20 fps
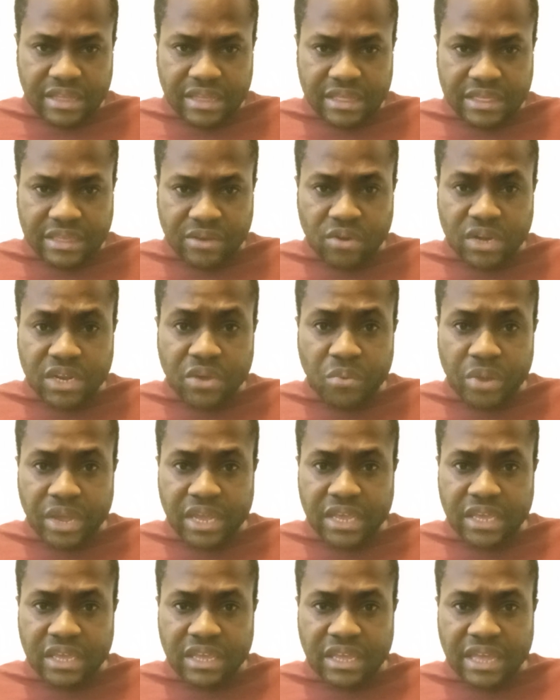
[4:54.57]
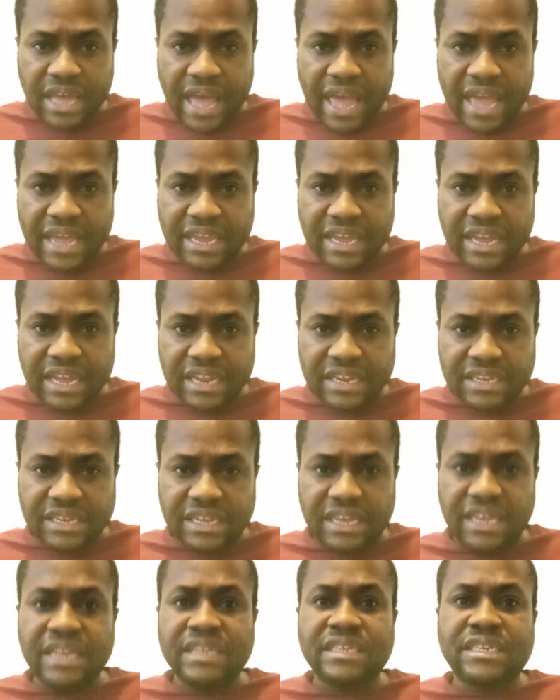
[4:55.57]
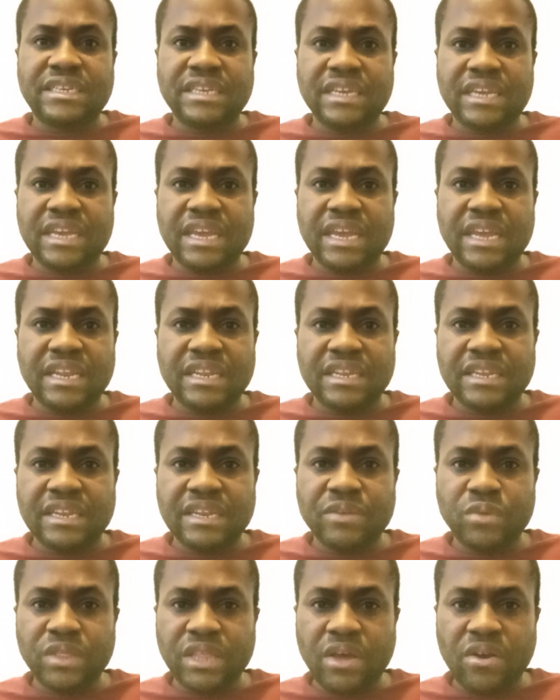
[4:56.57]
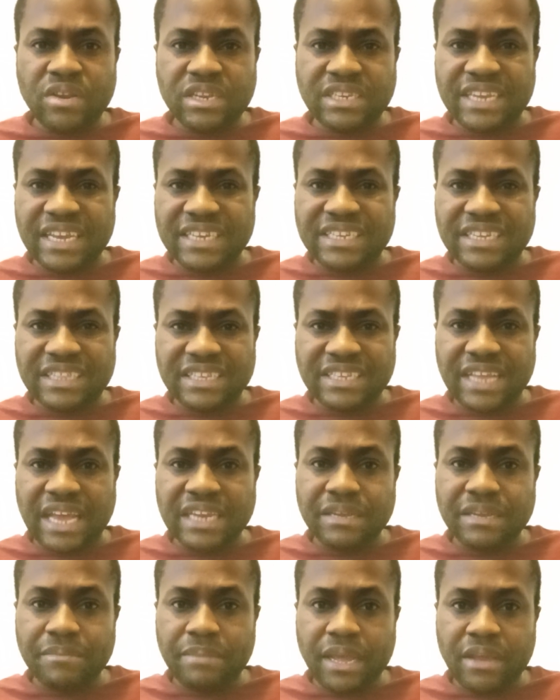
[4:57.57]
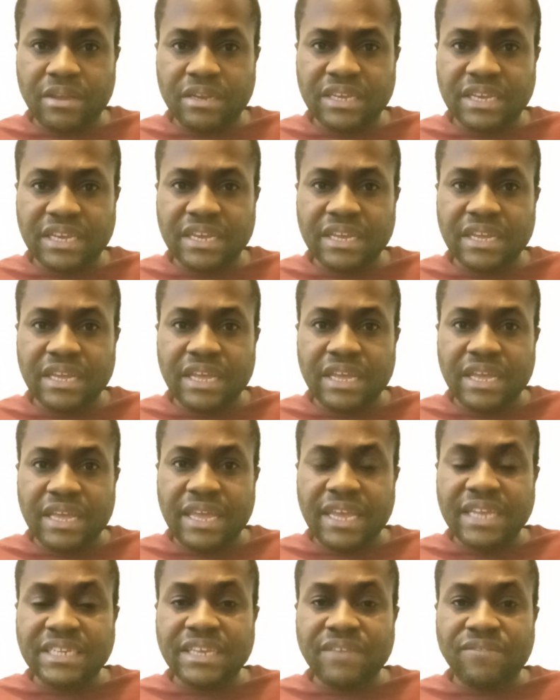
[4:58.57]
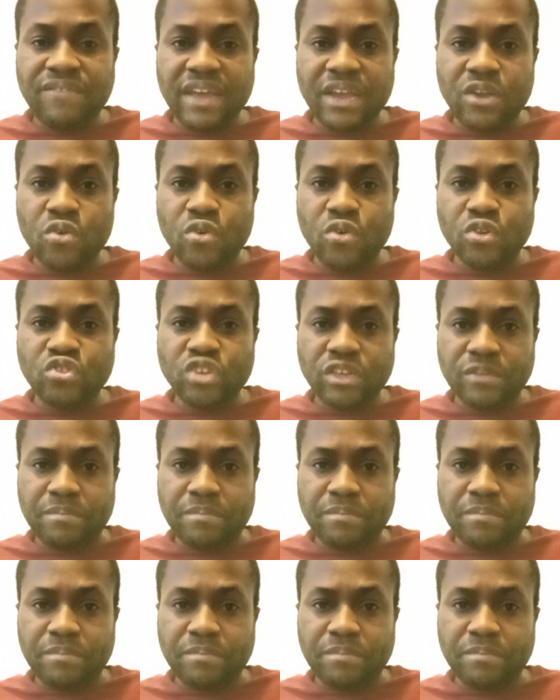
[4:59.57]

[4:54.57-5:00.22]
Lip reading: the only way I can eat chicken without tasting this antibiotic is if I go to